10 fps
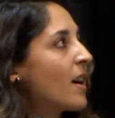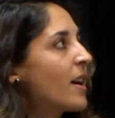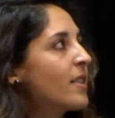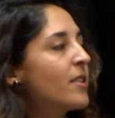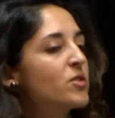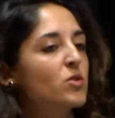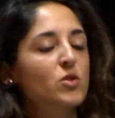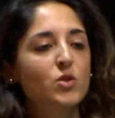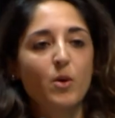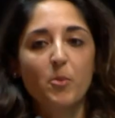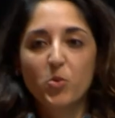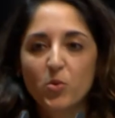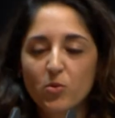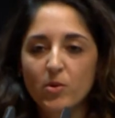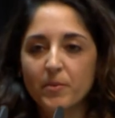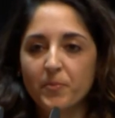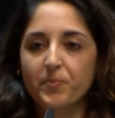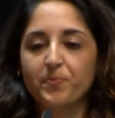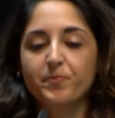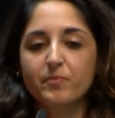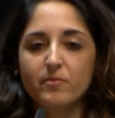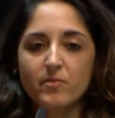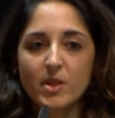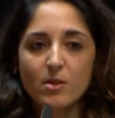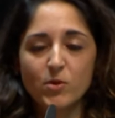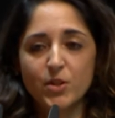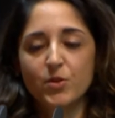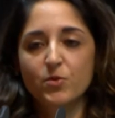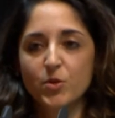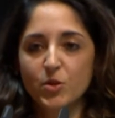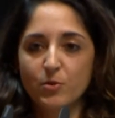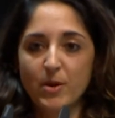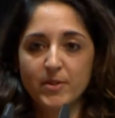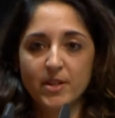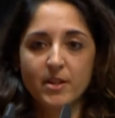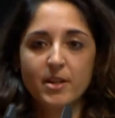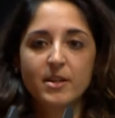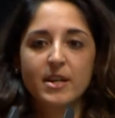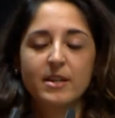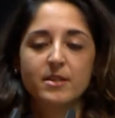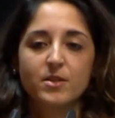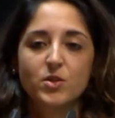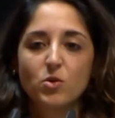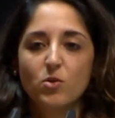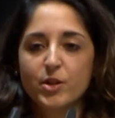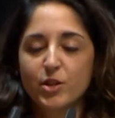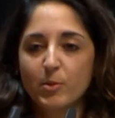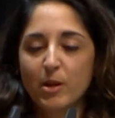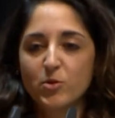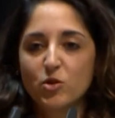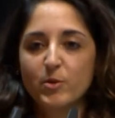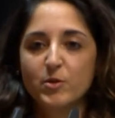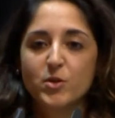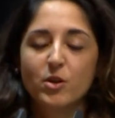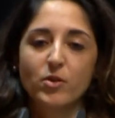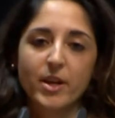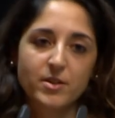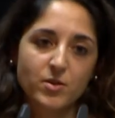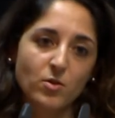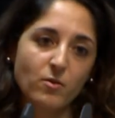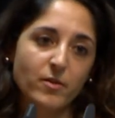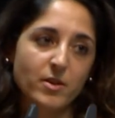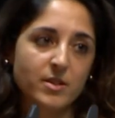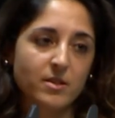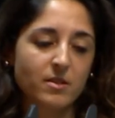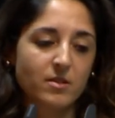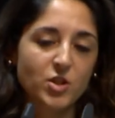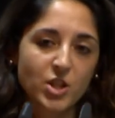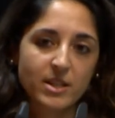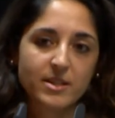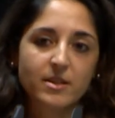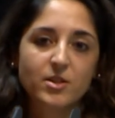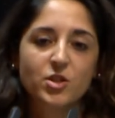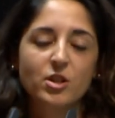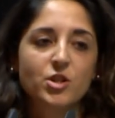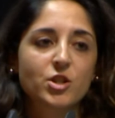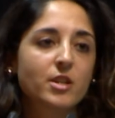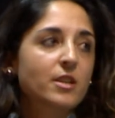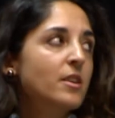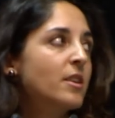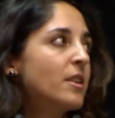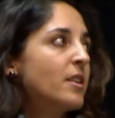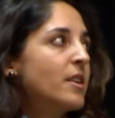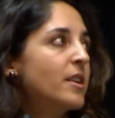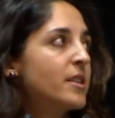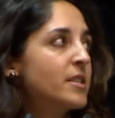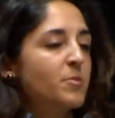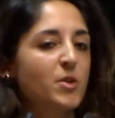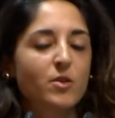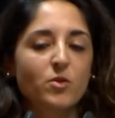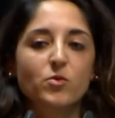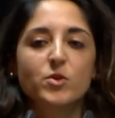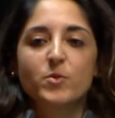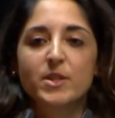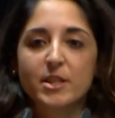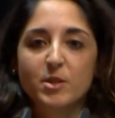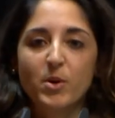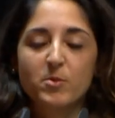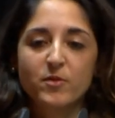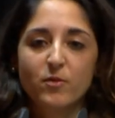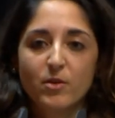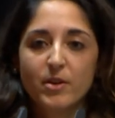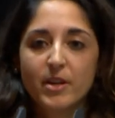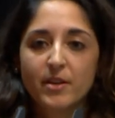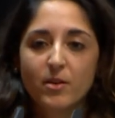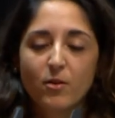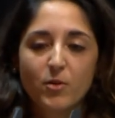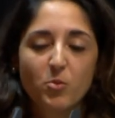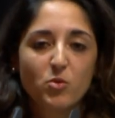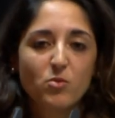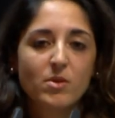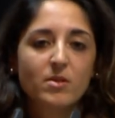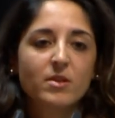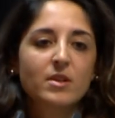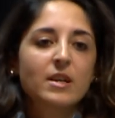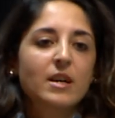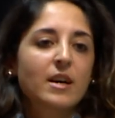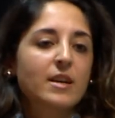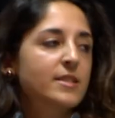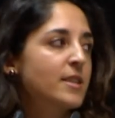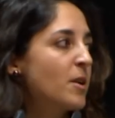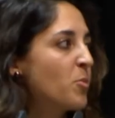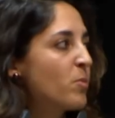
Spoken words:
There's also a pool, which is used throughout the year, and the solar thermal absorbers, which are located over the shading structure, is being used with heat pumps for heating of the pool. And an